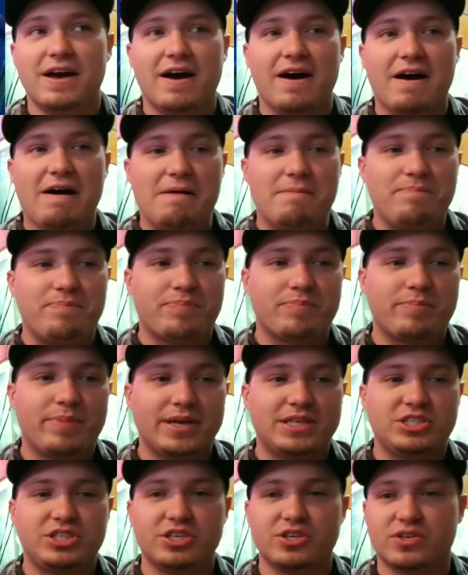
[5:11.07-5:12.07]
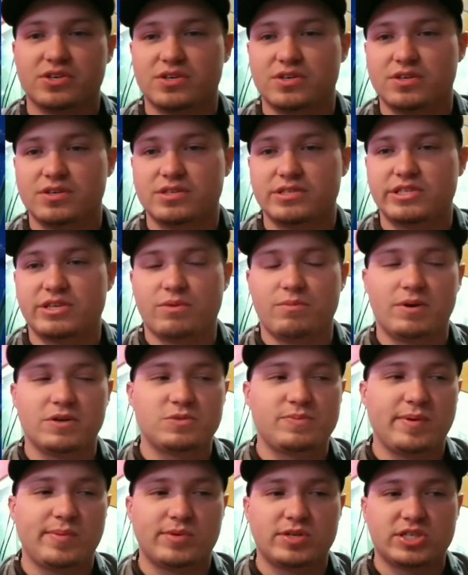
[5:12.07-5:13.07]
But so
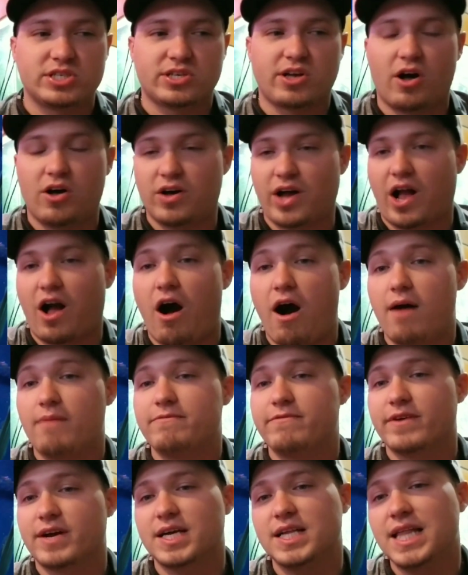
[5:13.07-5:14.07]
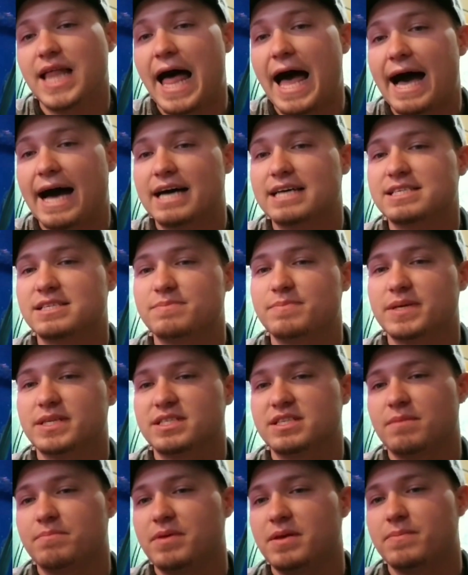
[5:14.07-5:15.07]
most people just call it Confa class, but
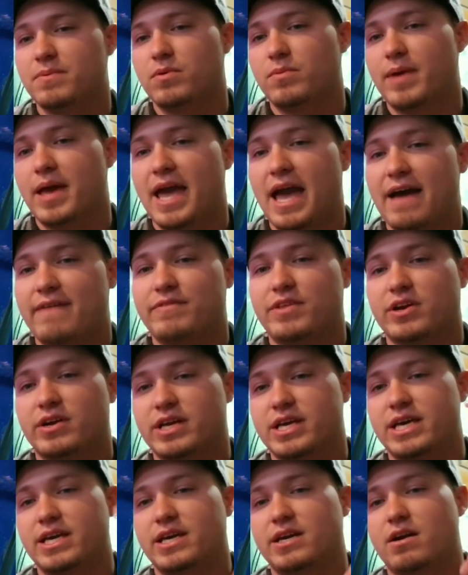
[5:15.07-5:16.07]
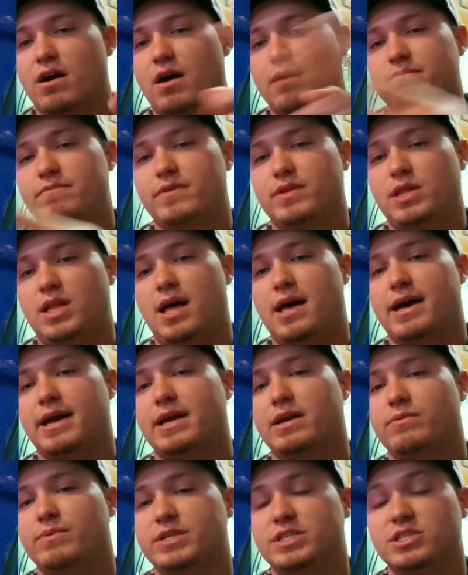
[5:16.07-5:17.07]
some people may have their King Confa
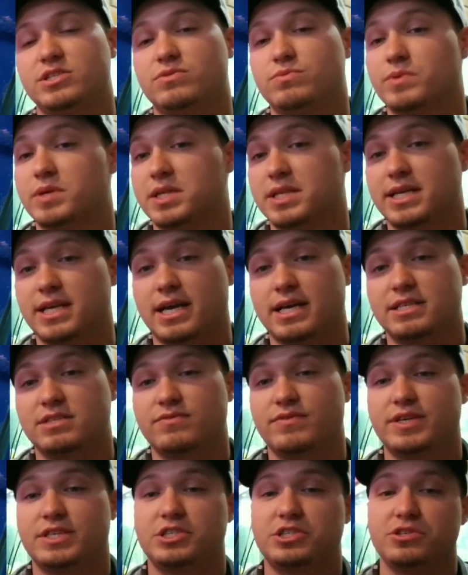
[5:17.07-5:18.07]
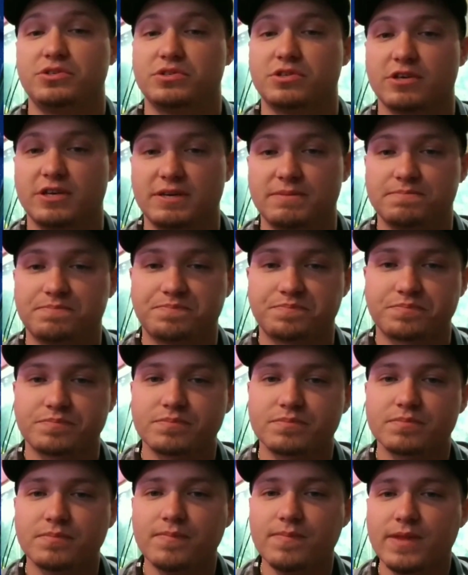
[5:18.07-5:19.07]
line, which is really nice fish usually,
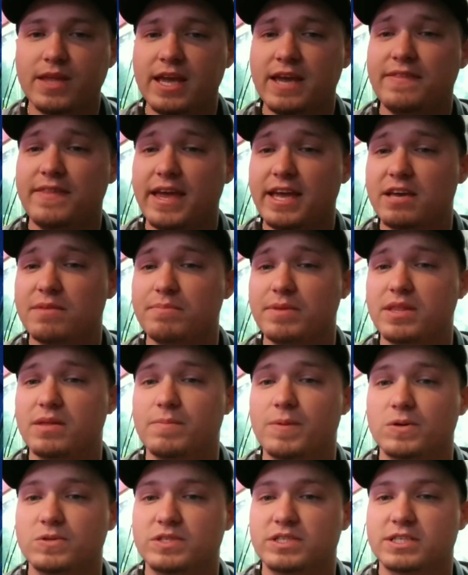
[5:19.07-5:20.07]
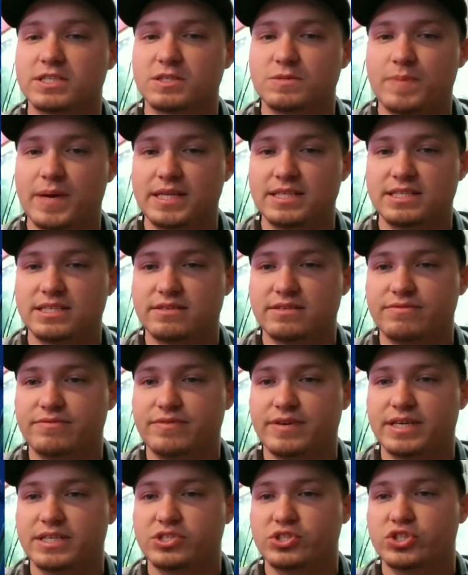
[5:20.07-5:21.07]
and they can be the most expensive
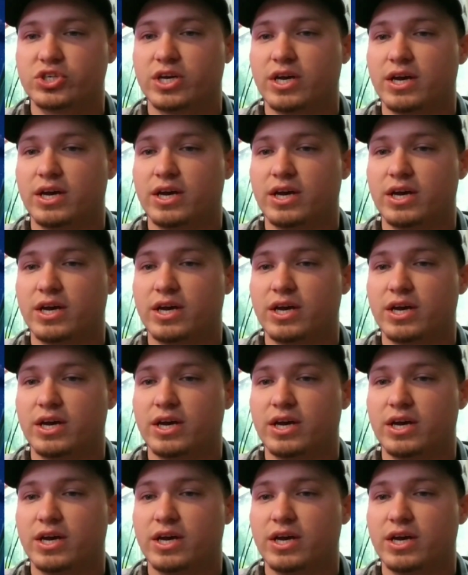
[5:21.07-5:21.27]
fish.